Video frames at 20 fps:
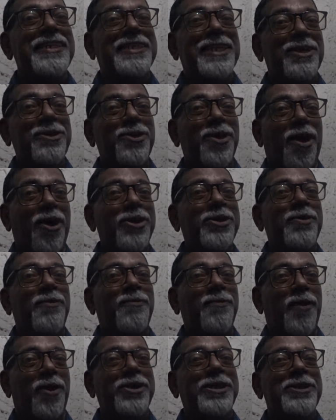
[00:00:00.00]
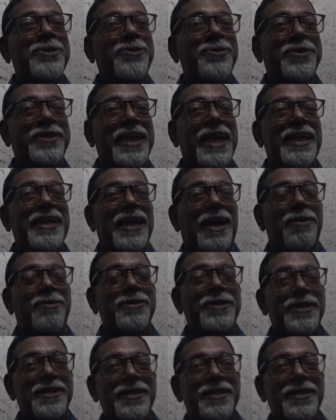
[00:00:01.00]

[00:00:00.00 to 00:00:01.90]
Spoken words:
it's a lot of water to drain out.